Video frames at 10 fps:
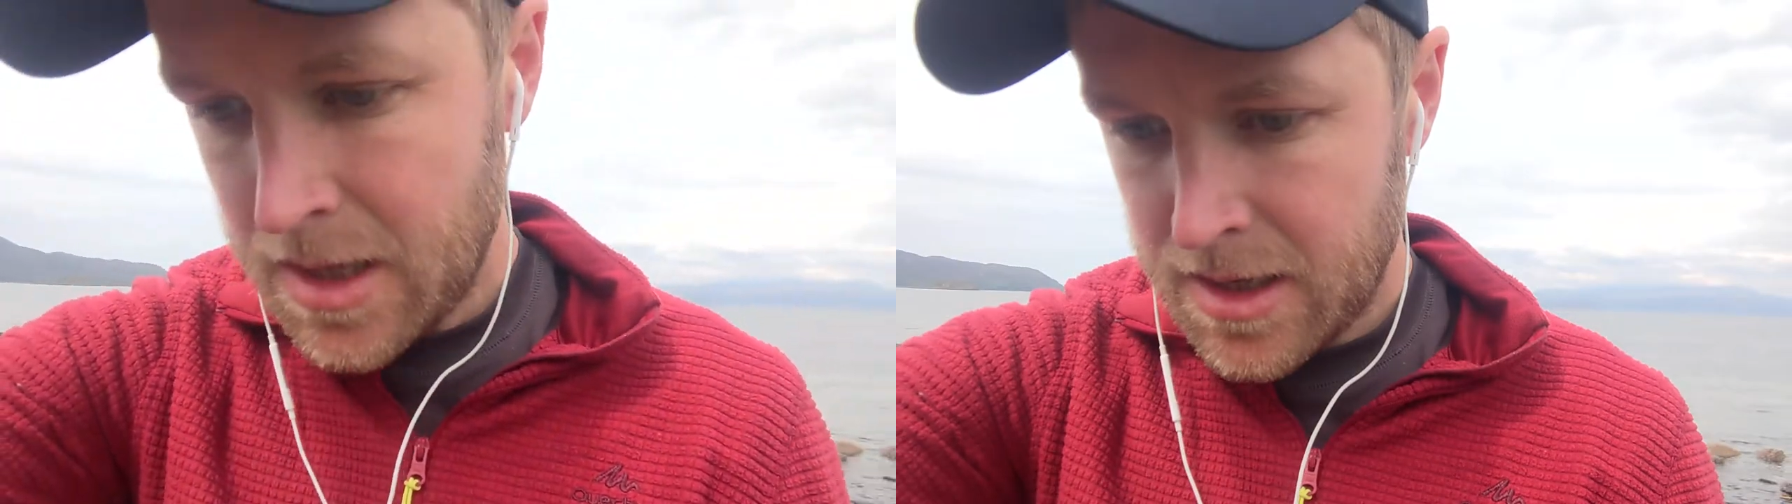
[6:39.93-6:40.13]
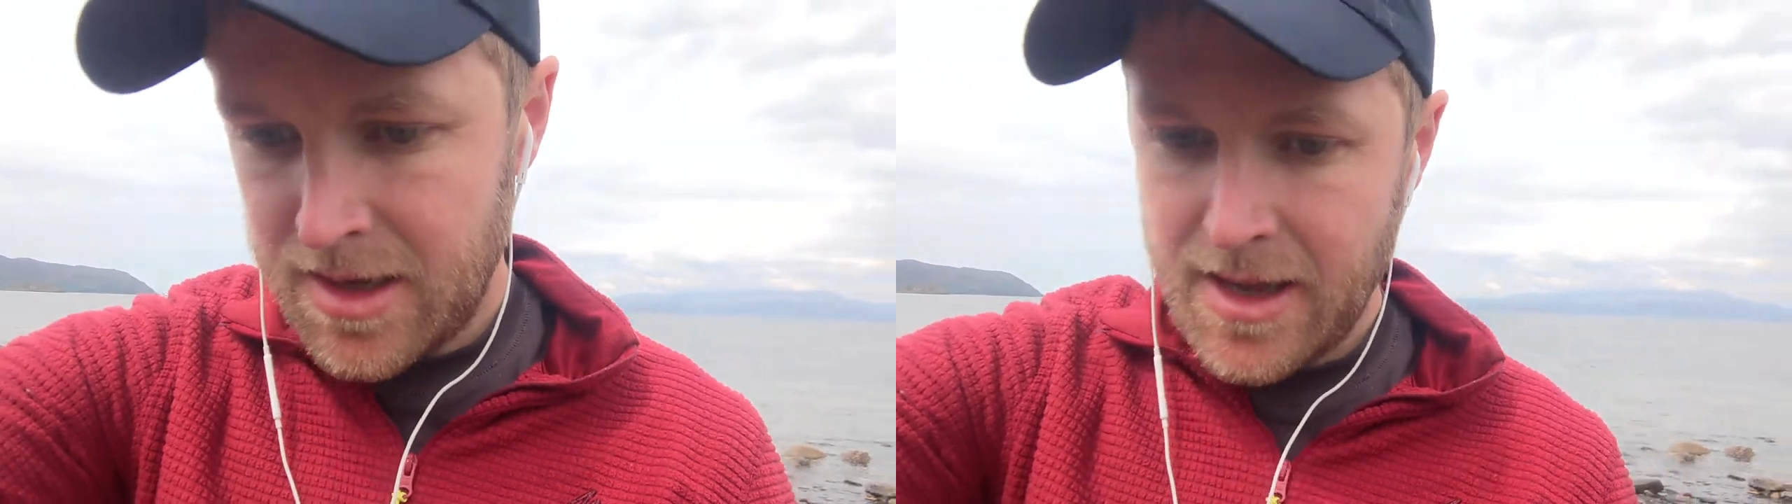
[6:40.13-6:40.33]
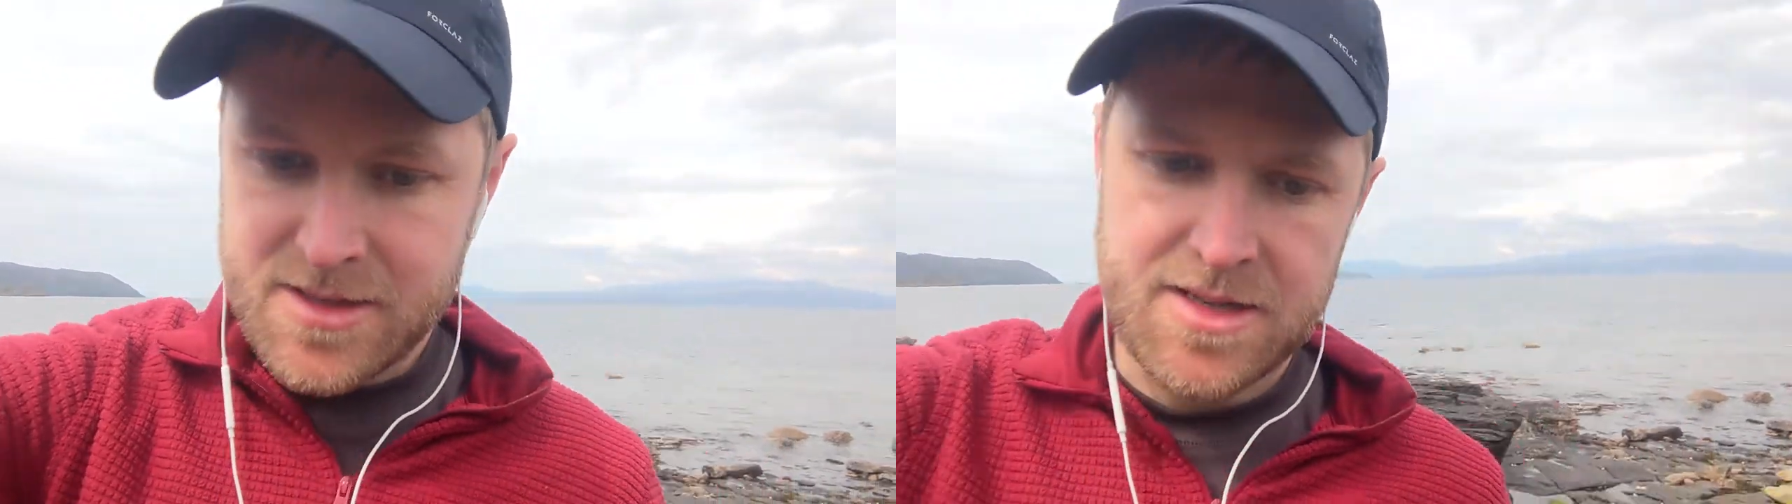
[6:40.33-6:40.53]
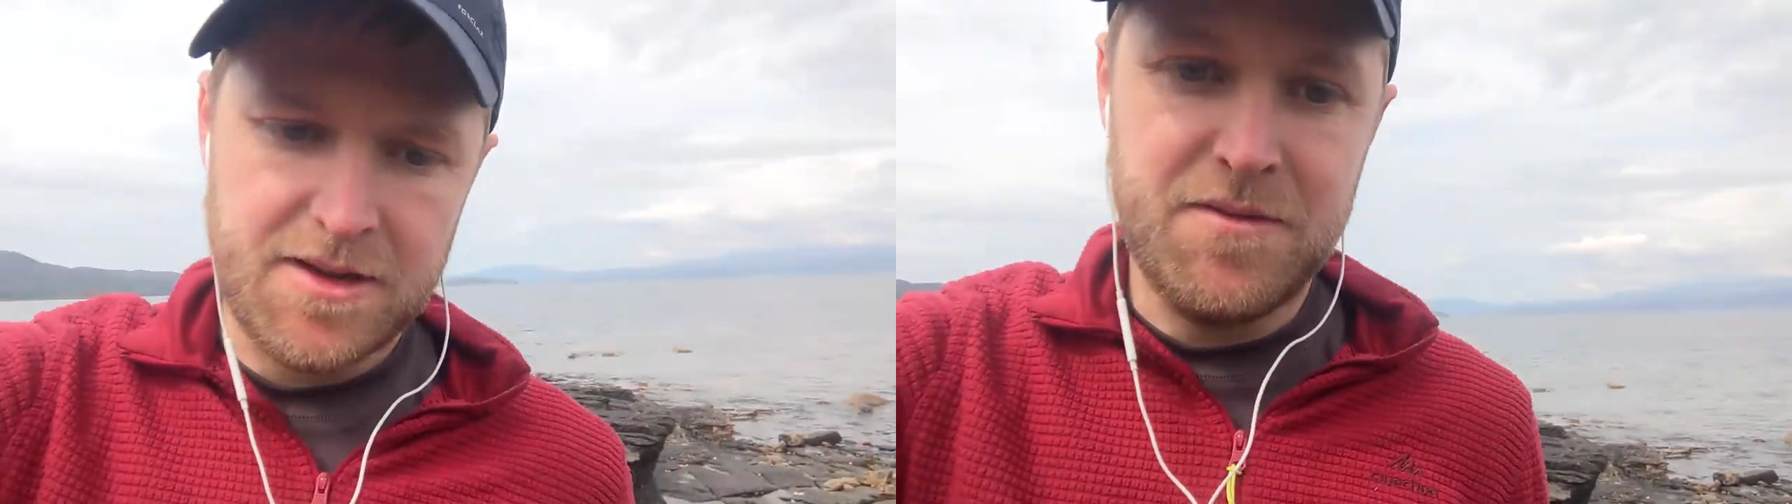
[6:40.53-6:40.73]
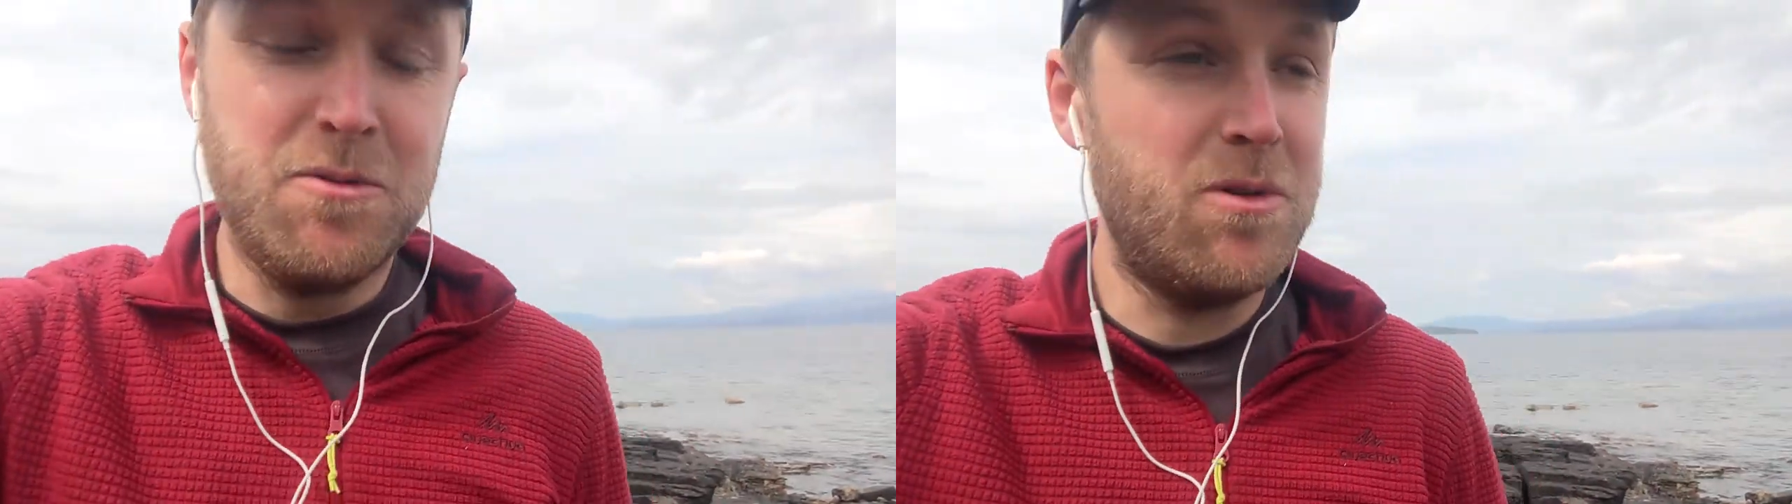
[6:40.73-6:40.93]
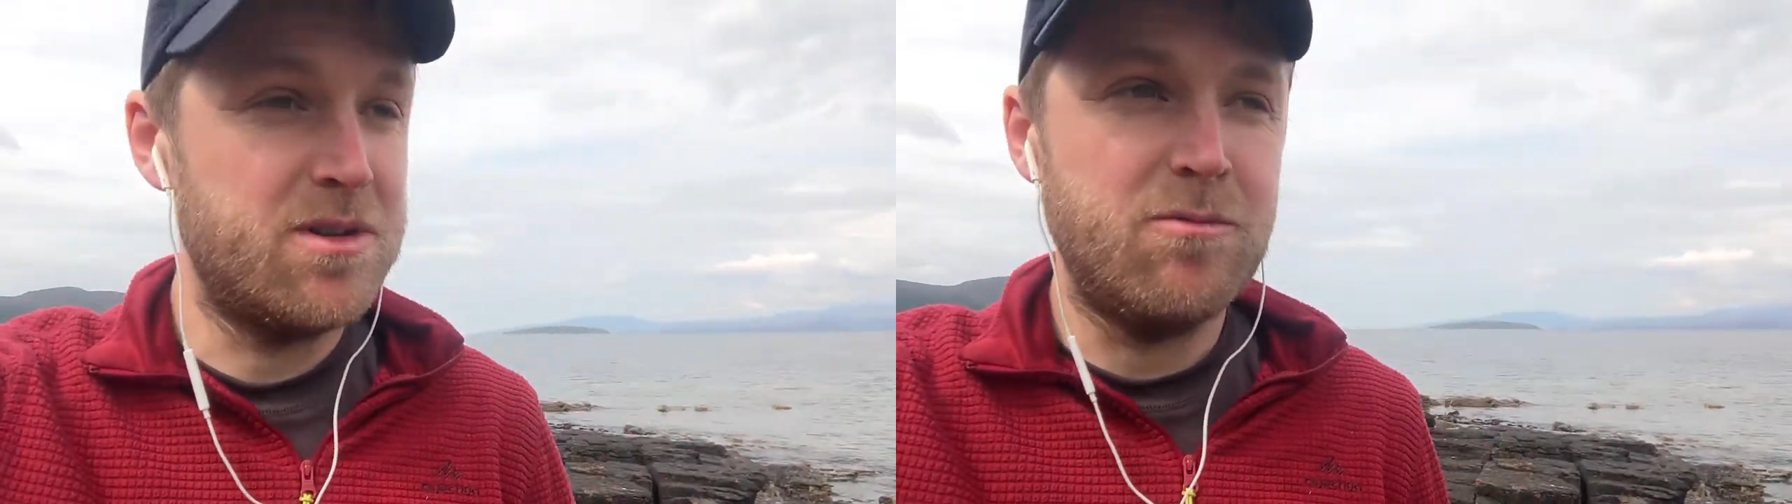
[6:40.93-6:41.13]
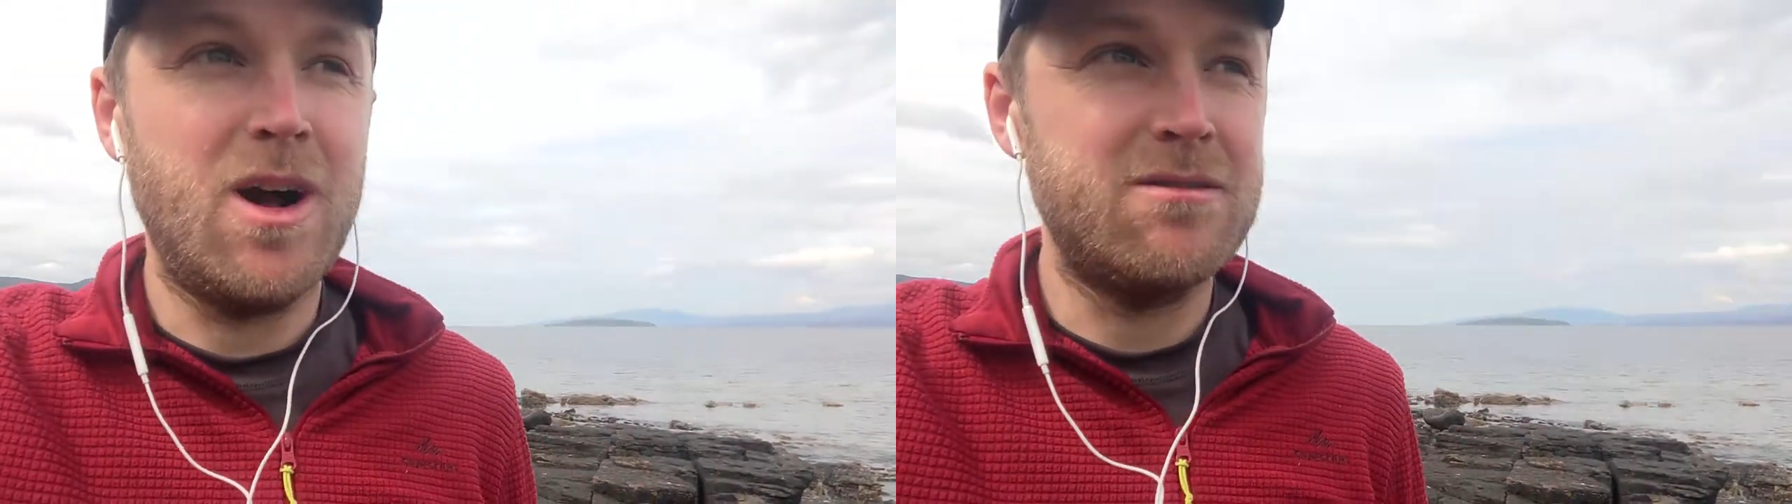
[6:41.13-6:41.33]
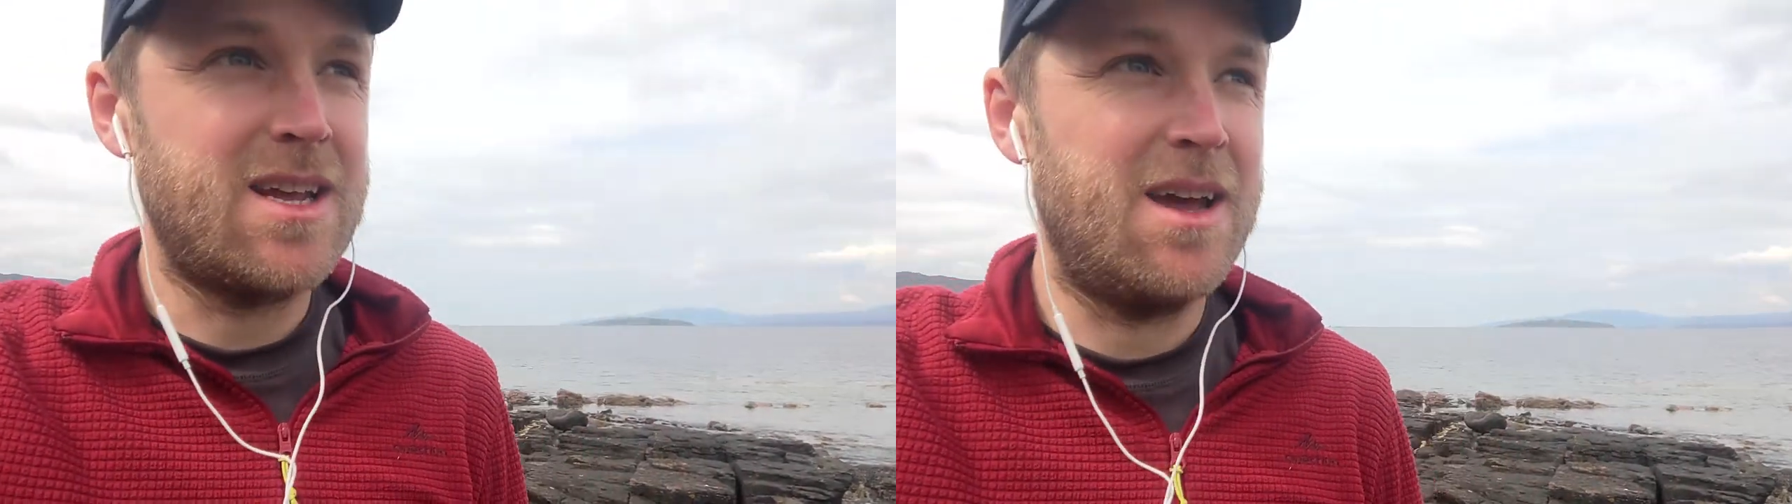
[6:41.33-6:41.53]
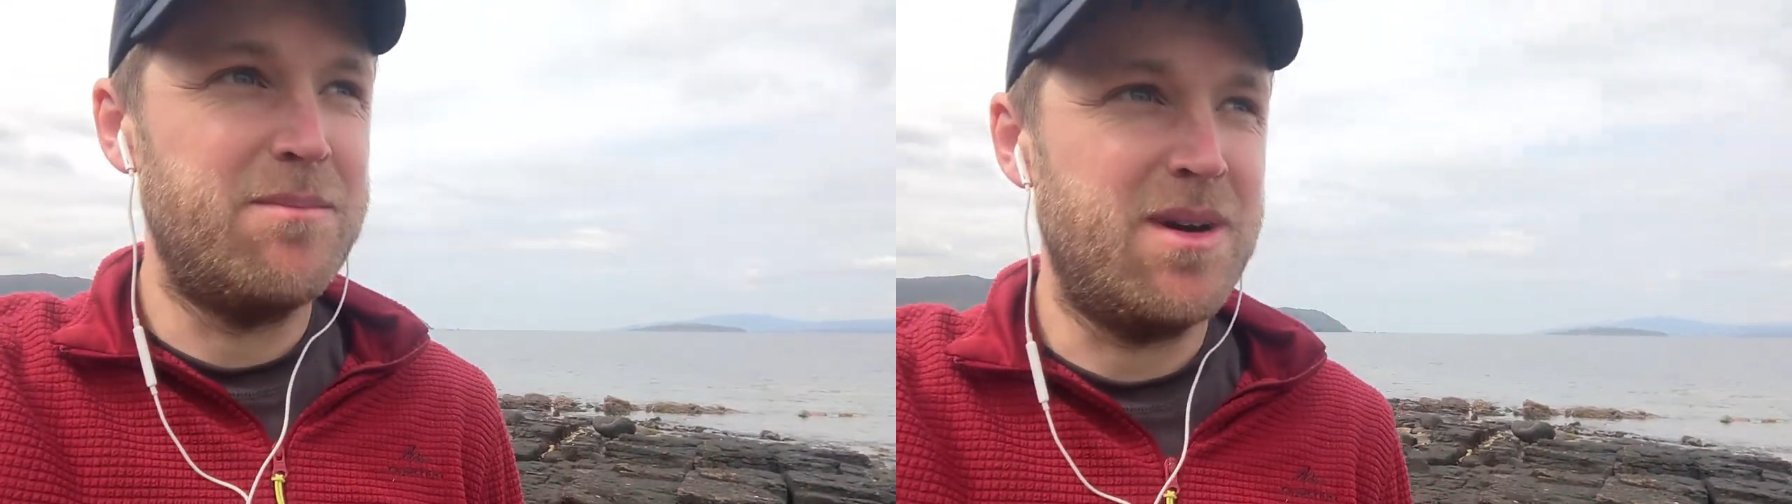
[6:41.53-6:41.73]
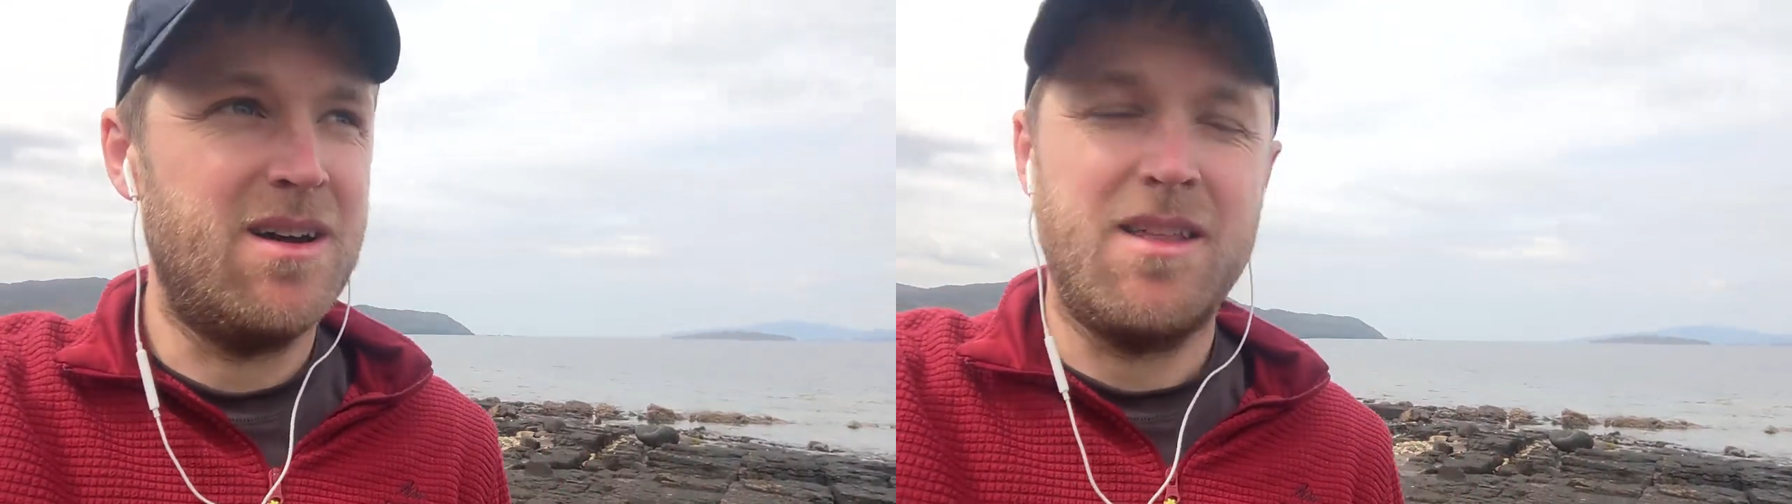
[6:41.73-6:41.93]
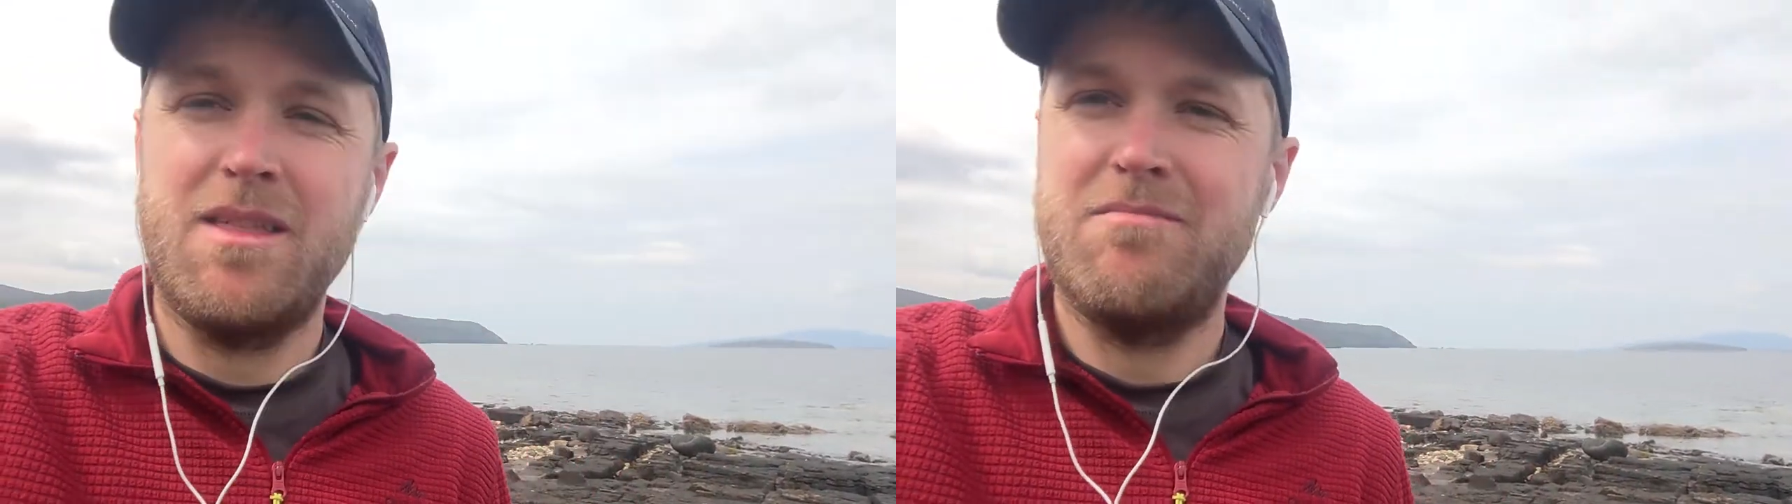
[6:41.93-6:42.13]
Yes, if you want to wild camp, I